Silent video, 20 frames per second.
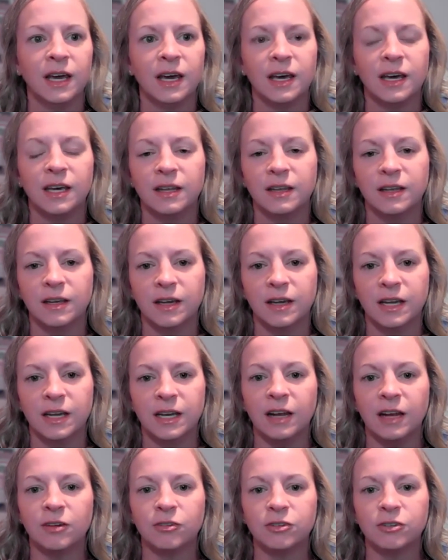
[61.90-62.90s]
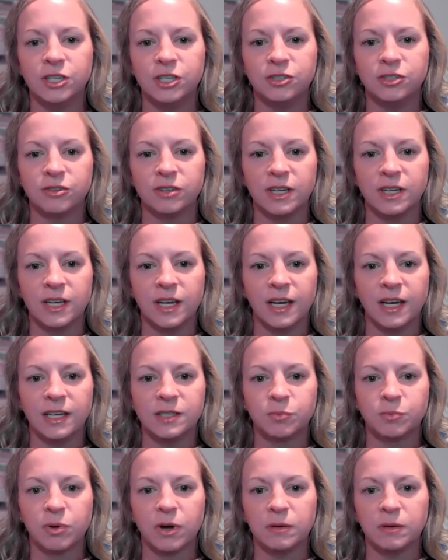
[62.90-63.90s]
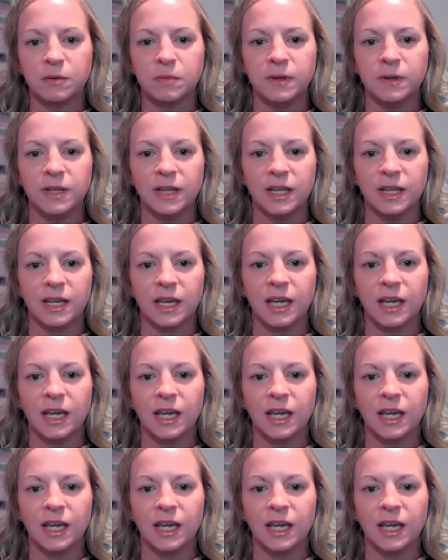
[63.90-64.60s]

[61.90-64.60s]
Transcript: an energy drink has probably like